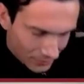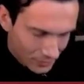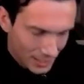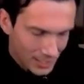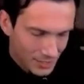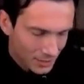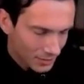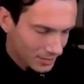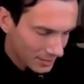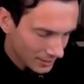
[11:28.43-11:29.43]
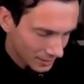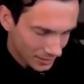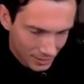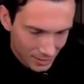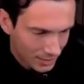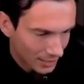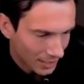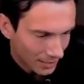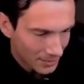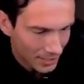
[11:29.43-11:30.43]
you guys notice here,
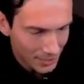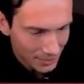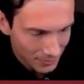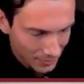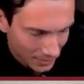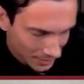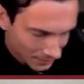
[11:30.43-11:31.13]
I'm kind of